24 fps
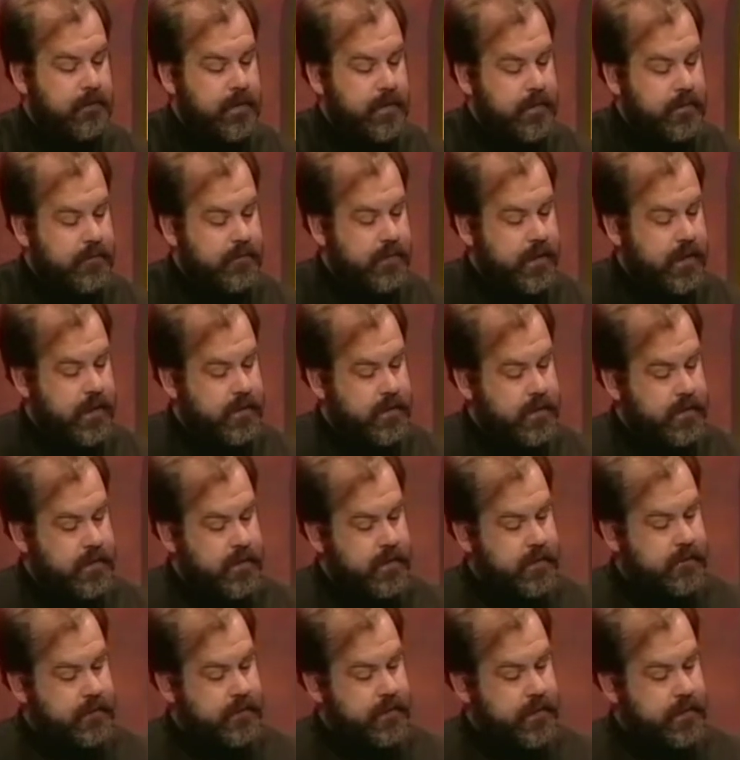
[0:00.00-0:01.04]
If I can find it
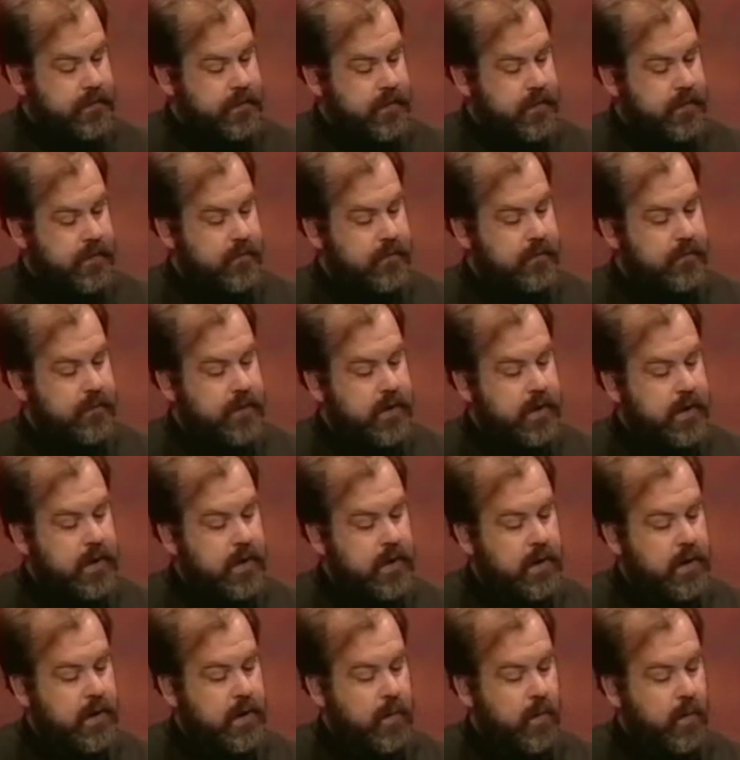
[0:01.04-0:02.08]
here. There we go.
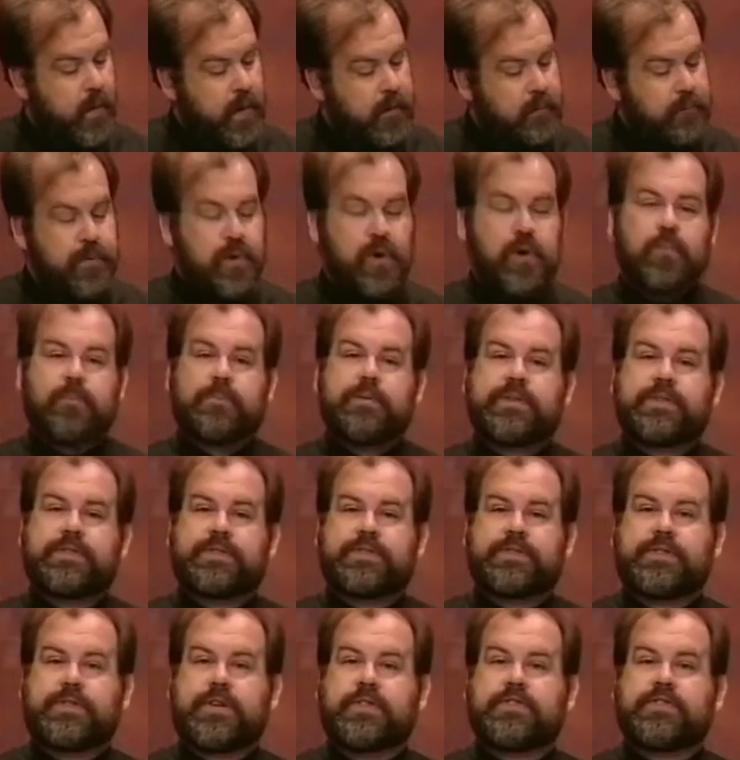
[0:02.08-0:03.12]
What
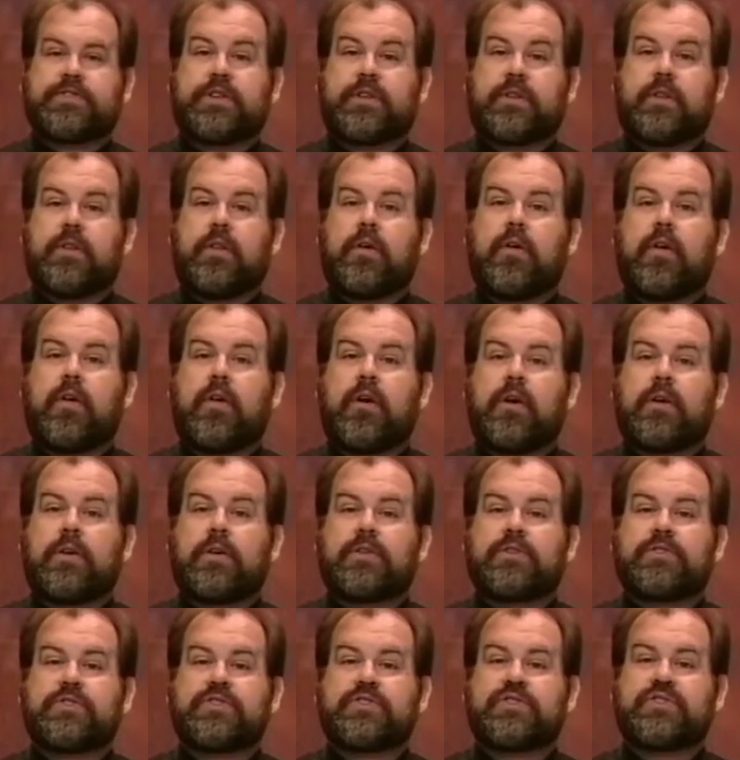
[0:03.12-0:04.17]
purpose does the
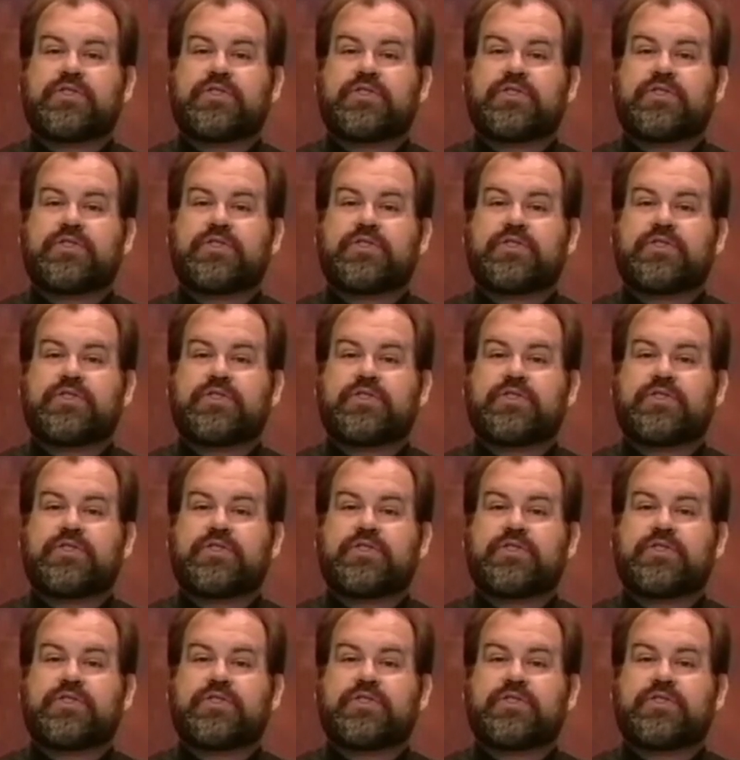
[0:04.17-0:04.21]
law